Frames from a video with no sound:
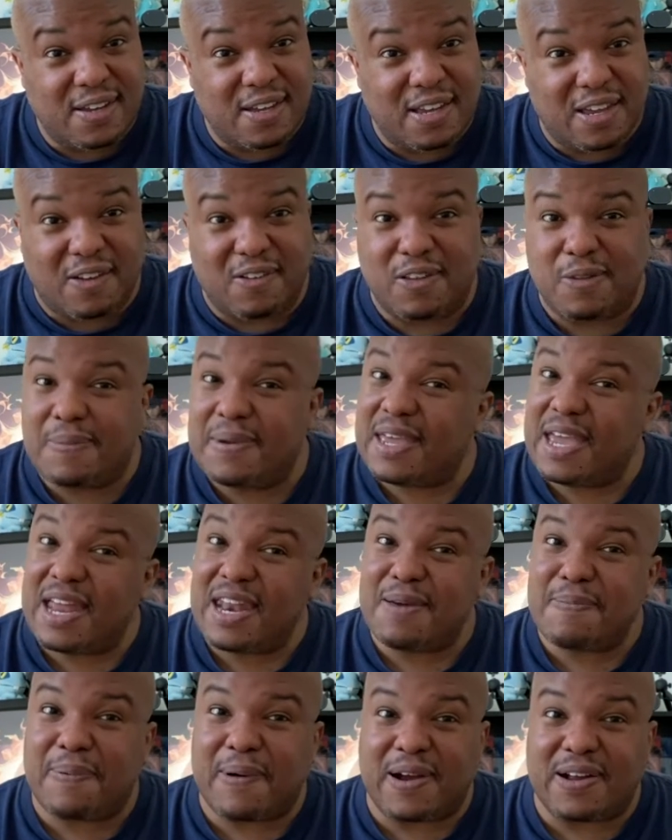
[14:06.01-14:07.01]
The
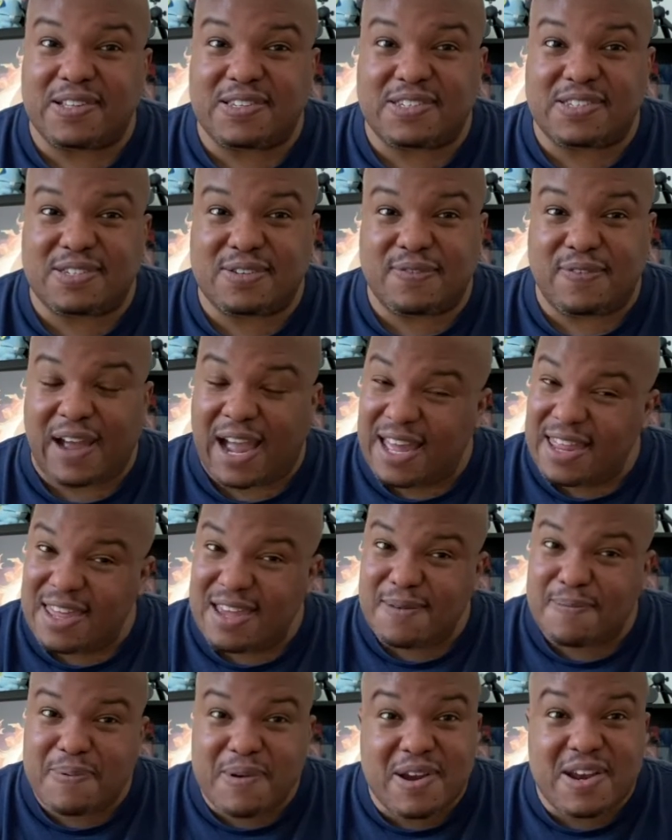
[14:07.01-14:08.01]
beginning part's, I
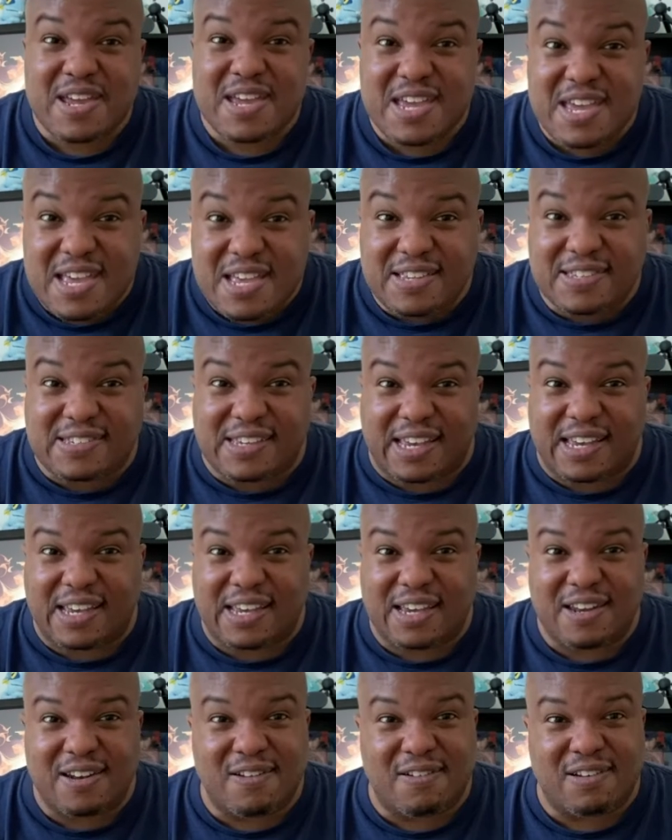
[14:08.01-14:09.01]
think, pretty easy.
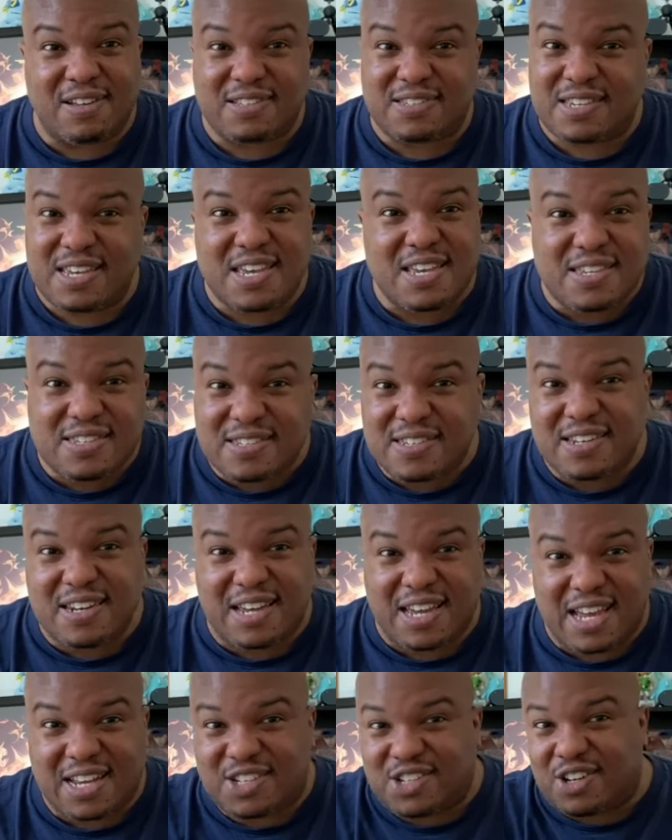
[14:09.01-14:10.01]
It's easy to
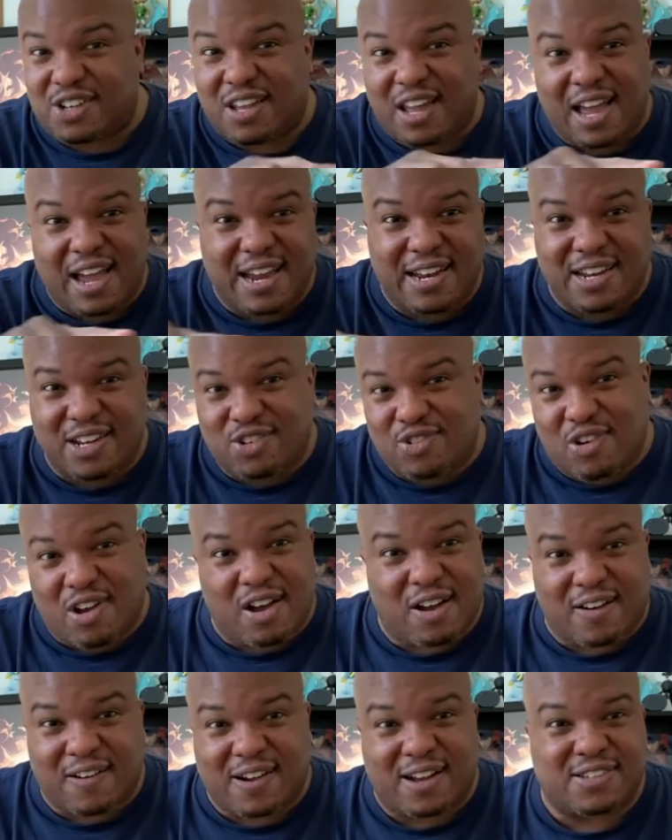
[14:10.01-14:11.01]
get your line to
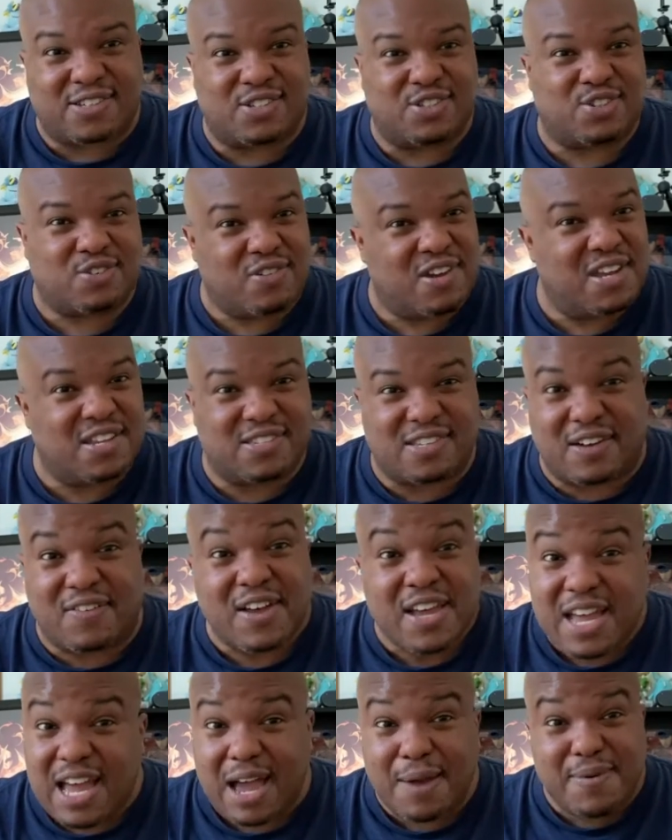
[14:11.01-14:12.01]
draw across the screen and stuff.
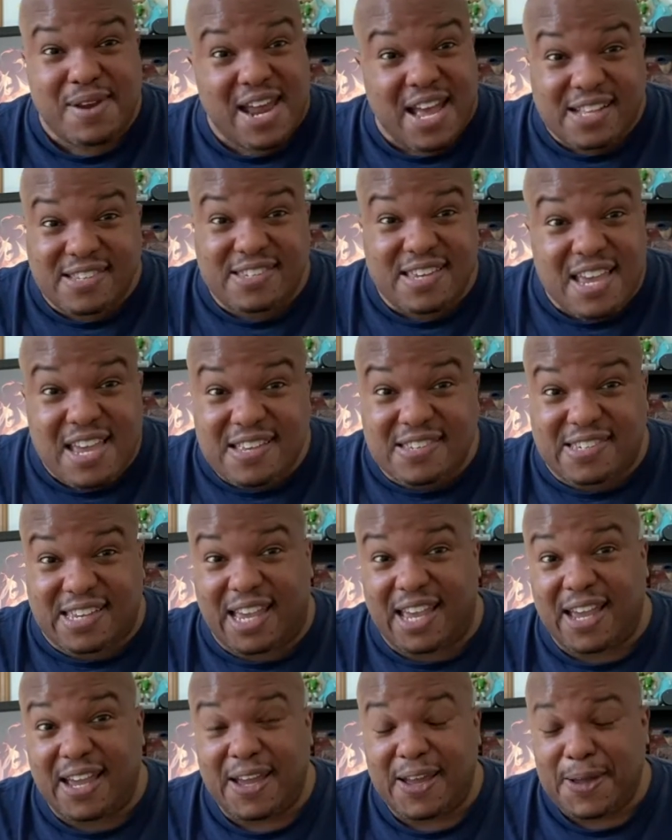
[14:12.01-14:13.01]
I mean, that's easy.